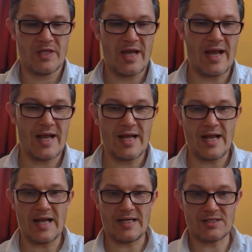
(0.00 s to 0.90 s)

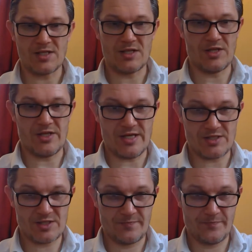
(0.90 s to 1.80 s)
and it's
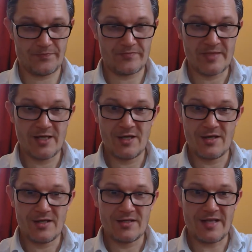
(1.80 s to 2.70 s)
this.
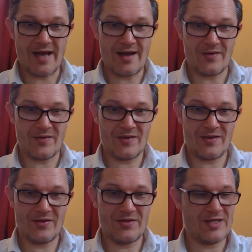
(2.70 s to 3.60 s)
Now,
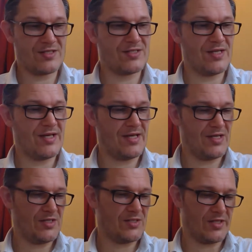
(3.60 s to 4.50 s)
this
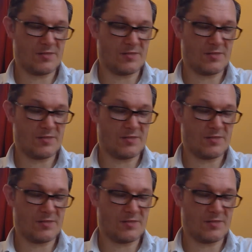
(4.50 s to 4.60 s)
is a